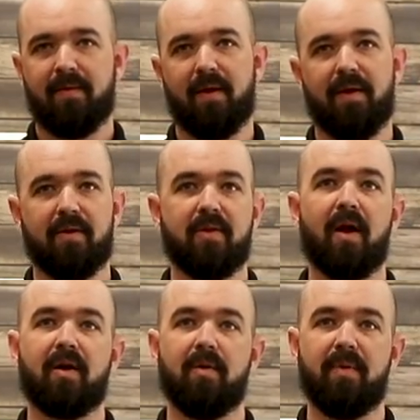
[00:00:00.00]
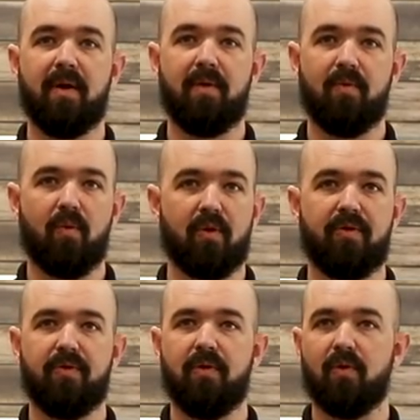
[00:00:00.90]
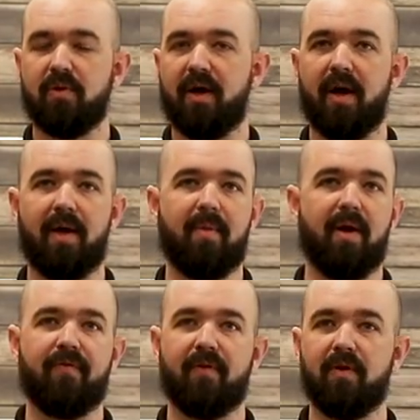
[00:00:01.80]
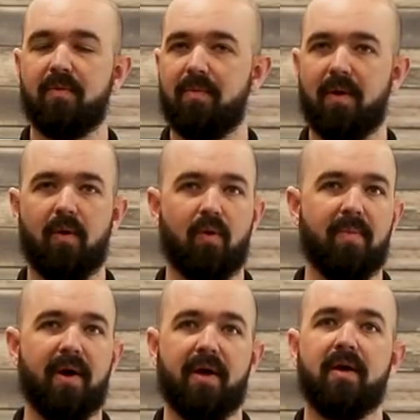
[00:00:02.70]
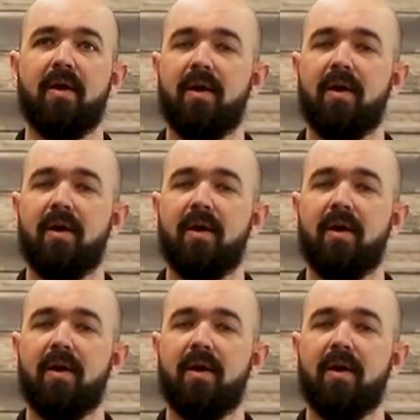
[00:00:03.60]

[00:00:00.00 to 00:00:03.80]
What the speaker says: then it's not going to be worth your time, effort, or money.